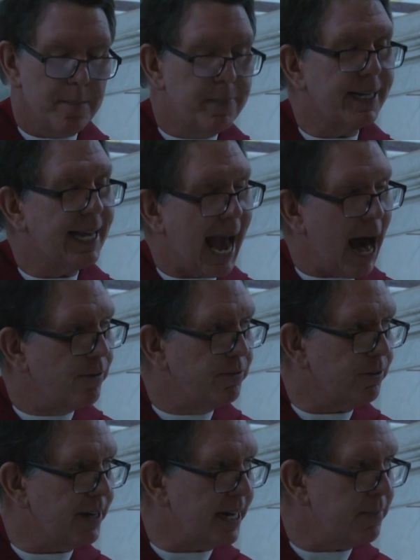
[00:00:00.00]
But
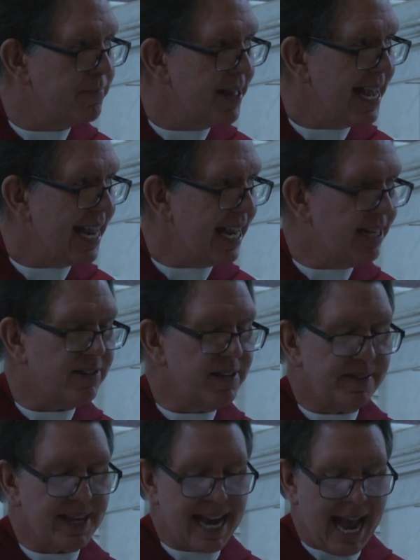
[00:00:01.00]
Calvary
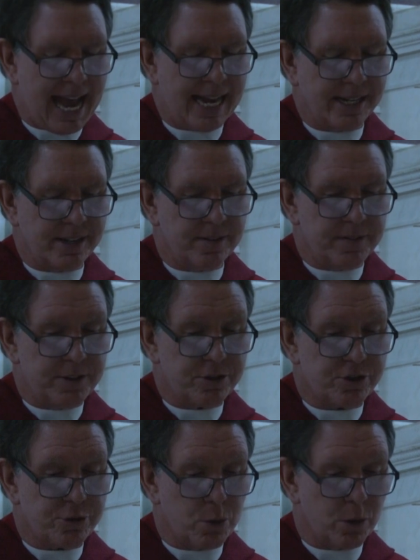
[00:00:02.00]
isn't the end of the
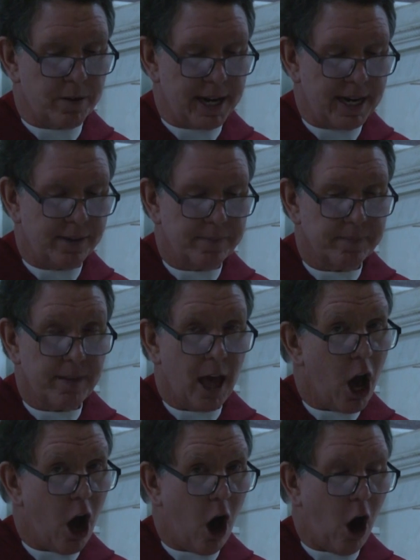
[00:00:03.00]
story.
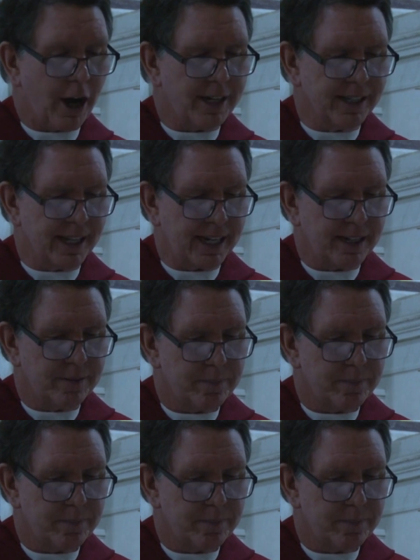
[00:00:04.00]
Hardly.